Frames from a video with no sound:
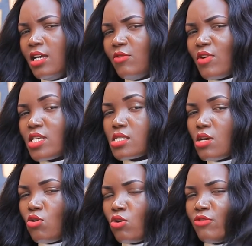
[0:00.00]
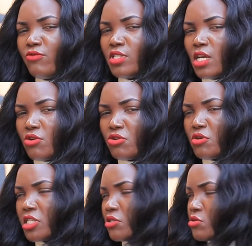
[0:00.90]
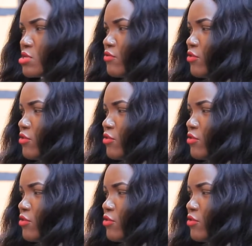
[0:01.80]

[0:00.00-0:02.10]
If I say all of it, I don't know what he will say